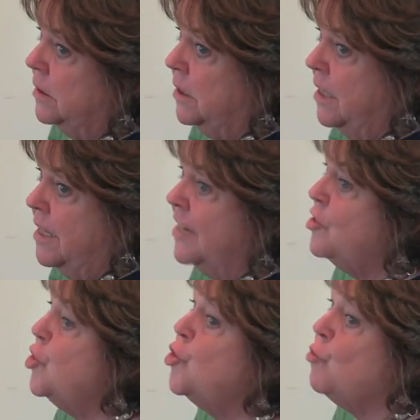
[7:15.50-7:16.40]
This is a
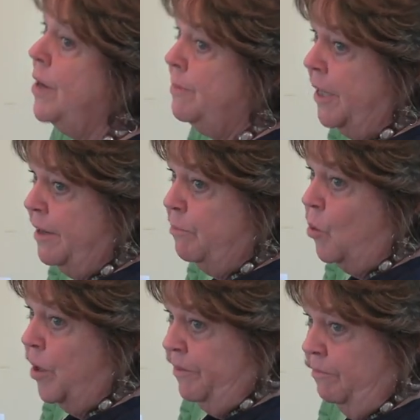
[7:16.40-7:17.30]
healthcare really proxy.
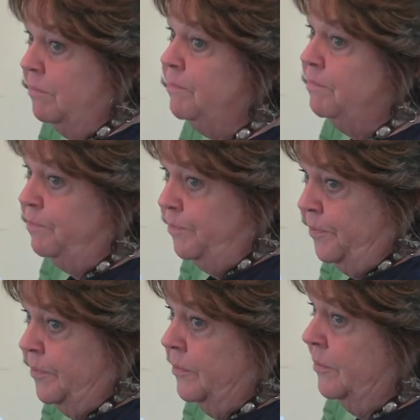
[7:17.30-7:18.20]
Important.
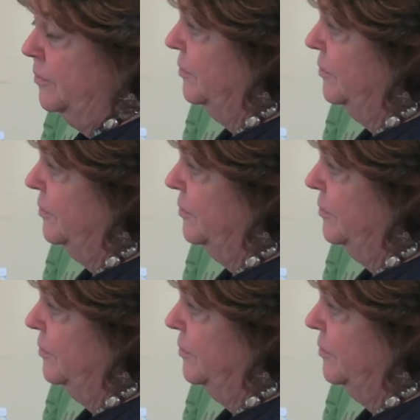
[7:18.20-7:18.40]
And what I